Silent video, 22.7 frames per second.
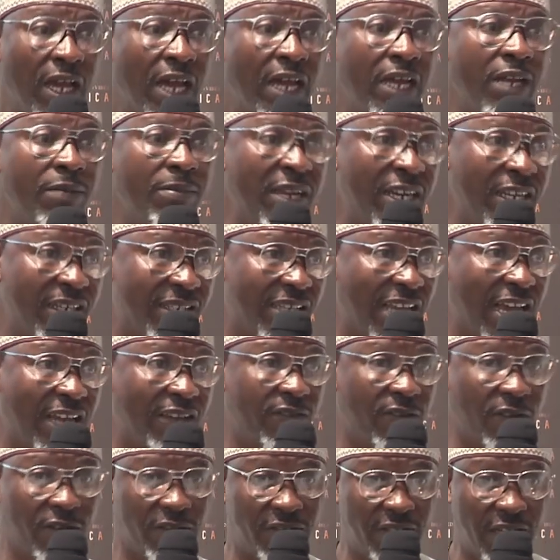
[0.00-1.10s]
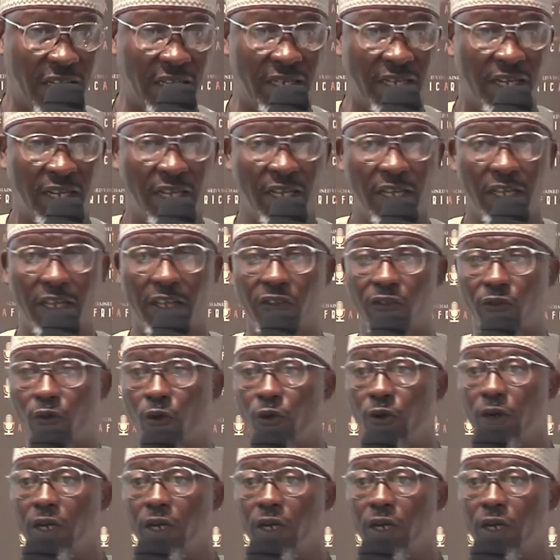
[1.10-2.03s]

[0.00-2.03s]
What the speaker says: And the minister has not said it's